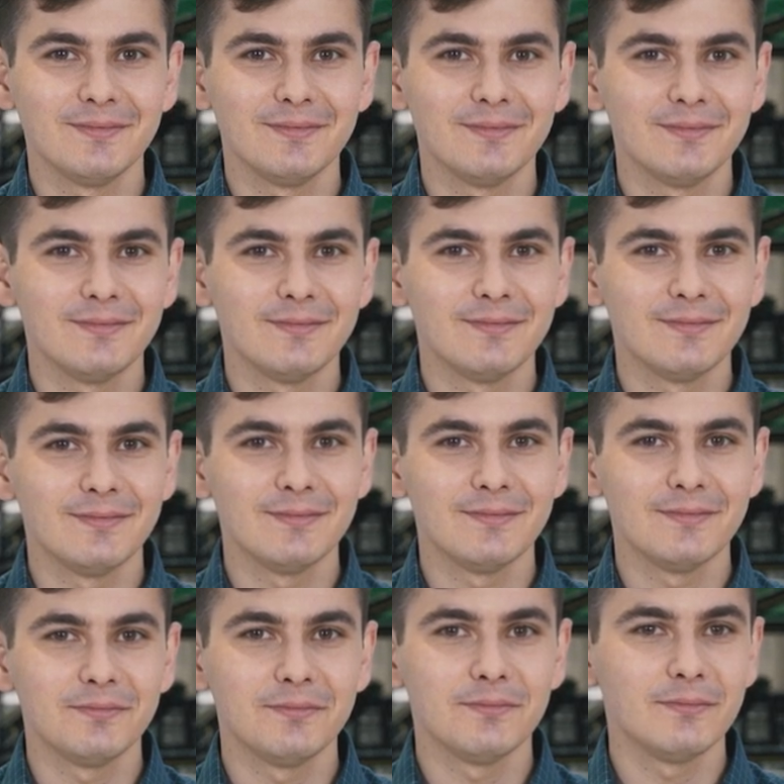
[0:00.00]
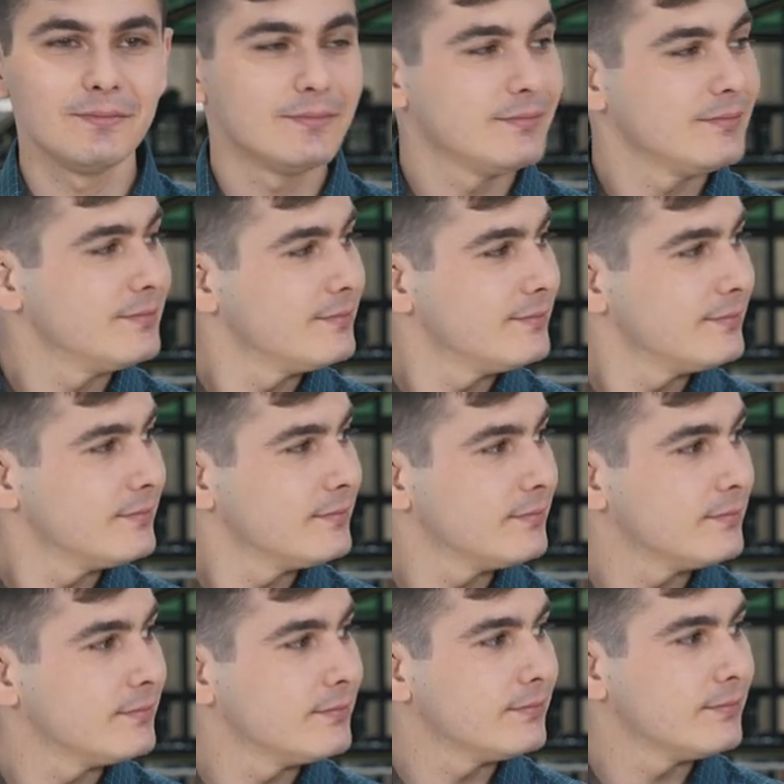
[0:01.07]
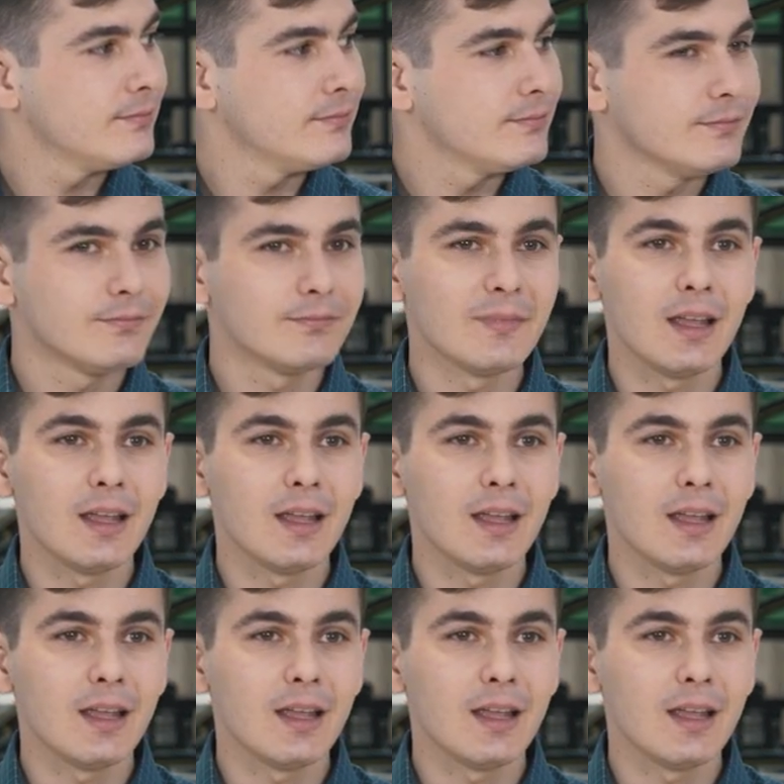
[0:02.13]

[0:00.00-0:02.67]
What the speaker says: [no speech]